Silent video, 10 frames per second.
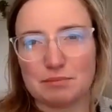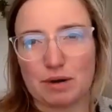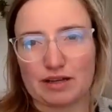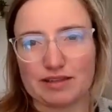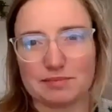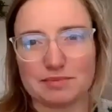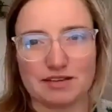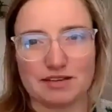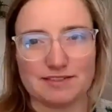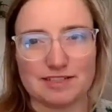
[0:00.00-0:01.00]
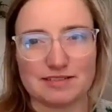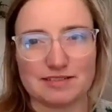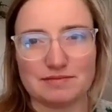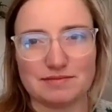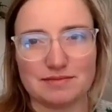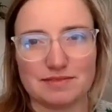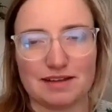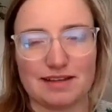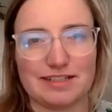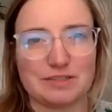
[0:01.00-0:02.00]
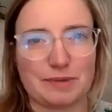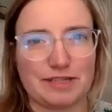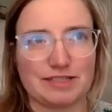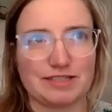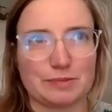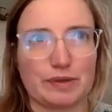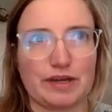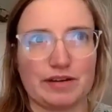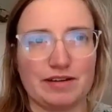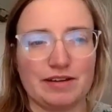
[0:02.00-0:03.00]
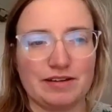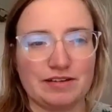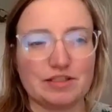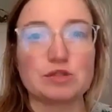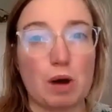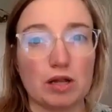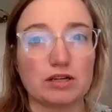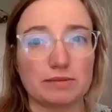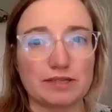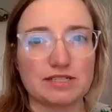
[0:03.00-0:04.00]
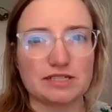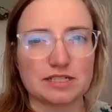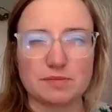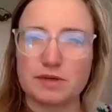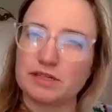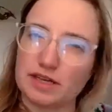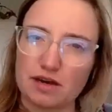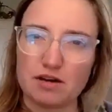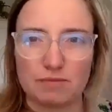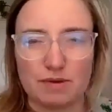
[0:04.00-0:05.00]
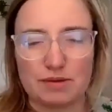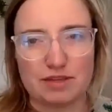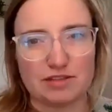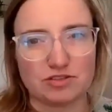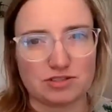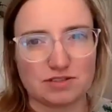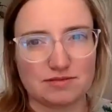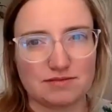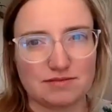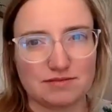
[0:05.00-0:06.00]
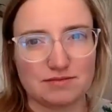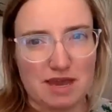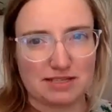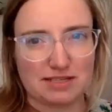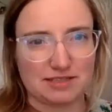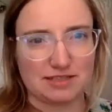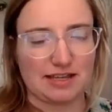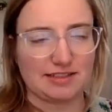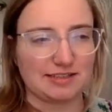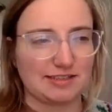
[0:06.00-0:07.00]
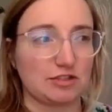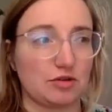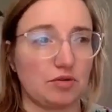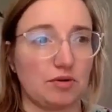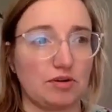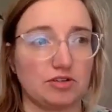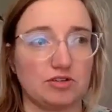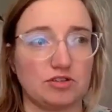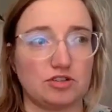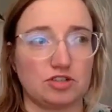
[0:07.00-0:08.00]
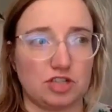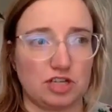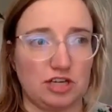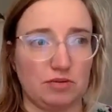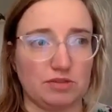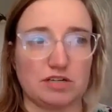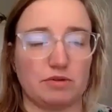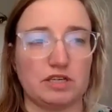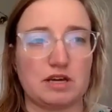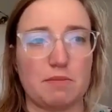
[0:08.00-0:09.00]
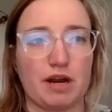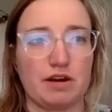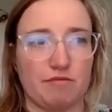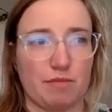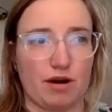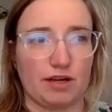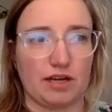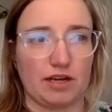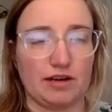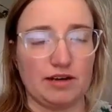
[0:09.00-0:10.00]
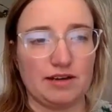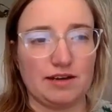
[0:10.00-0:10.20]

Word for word: market themselves in online spaces, but smaller businesses being like, oh, maybe this makes sense. So she was in a really competitive market